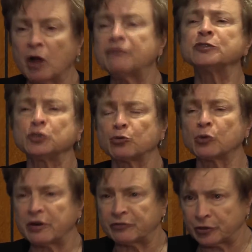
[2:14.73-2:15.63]
office or
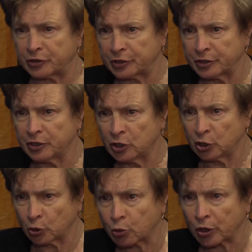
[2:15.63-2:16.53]
wherever
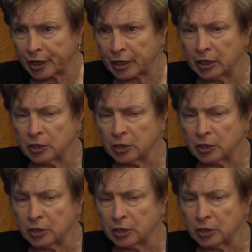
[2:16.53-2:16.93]
you're working.